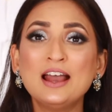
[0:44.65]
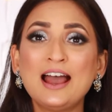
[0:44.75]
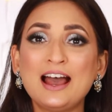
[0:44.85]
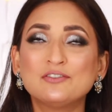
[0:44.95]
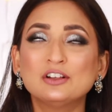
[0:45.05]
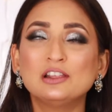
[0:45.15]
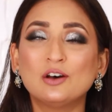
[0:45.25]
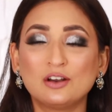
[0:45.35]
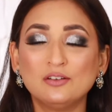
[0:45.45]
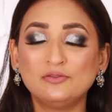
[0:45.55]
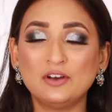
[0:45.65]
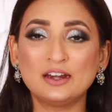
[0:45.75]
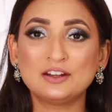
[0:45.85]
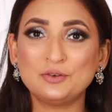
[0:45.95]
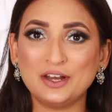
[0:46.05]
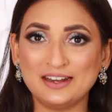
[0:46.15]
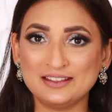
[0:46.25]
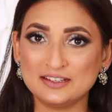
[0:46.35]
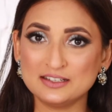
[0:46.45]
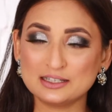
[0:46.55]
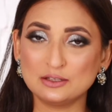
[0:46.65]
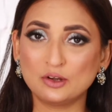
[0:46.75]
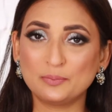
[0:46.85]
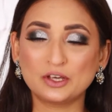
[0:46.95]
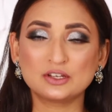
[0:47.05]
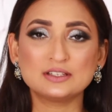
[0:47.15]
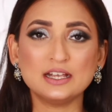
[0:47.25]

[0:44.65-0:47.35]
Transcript: have a lot of fun creating this look because